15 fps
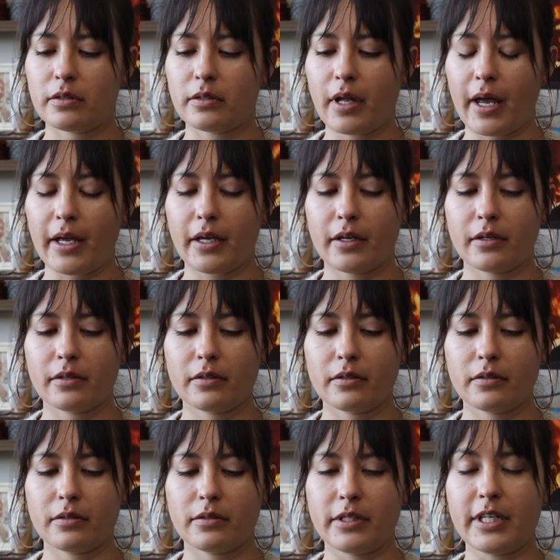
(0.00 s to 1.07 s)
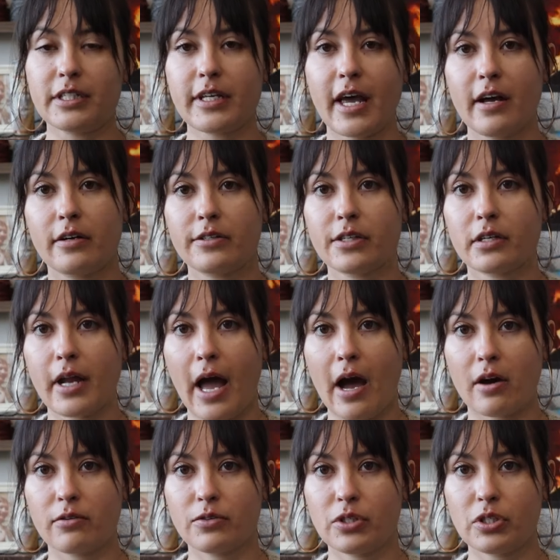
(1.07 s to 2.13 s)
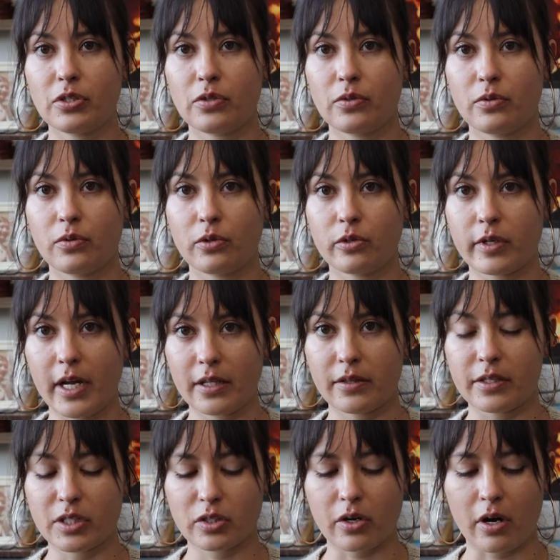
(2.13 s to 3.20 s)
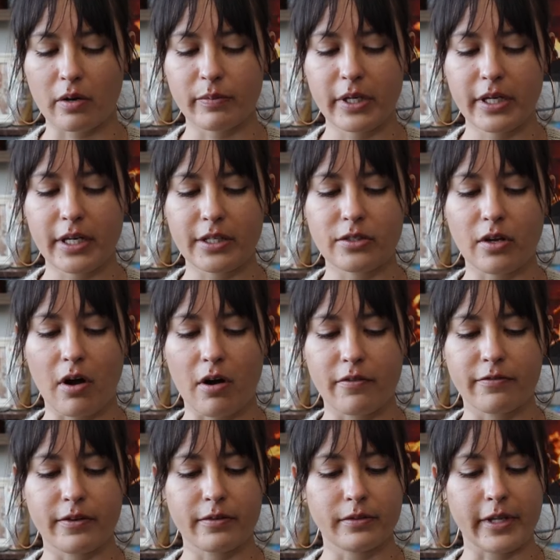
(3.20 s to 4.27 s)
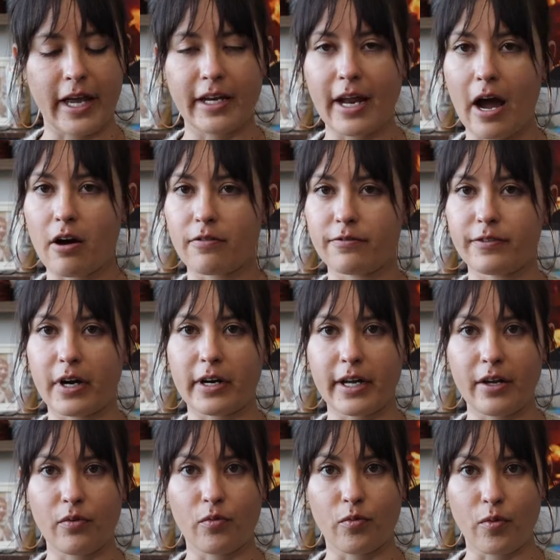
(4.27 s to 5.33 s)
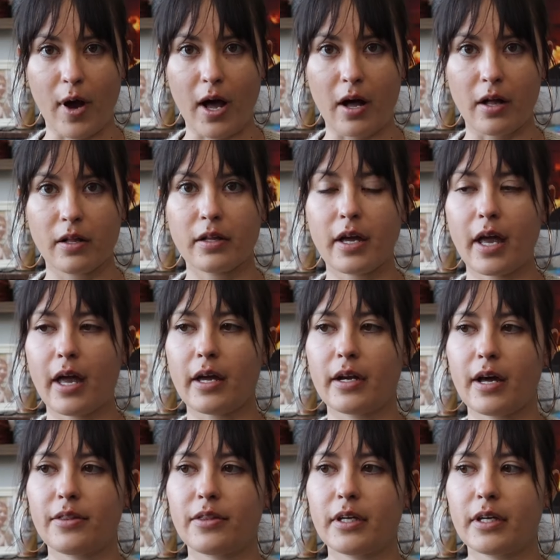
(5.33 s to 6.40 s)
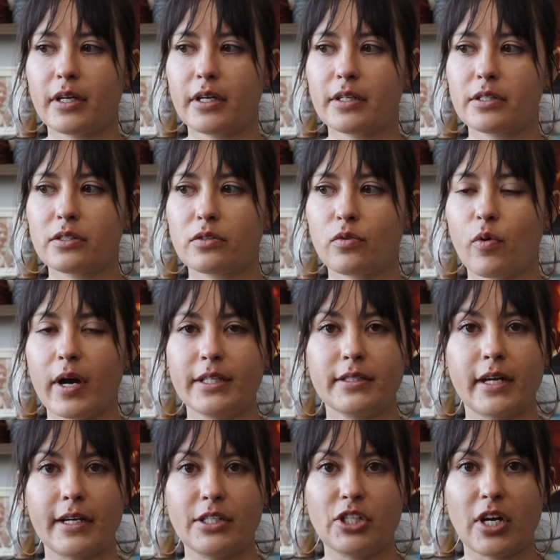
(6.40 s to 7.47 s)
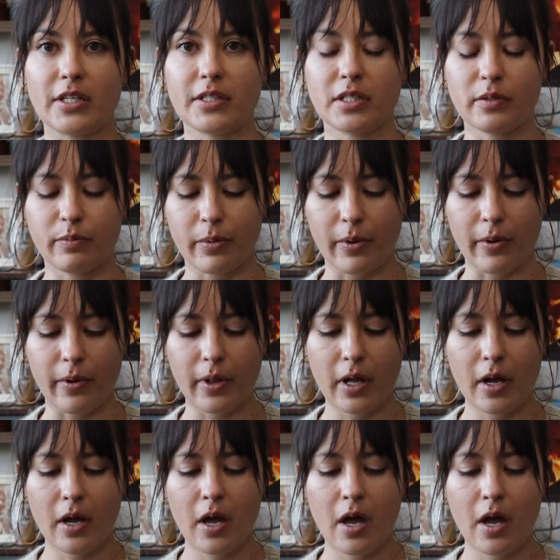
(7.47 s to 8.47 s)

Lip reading: like details on how to create this garment. It's all laid out very well, and I think it's quite digestible.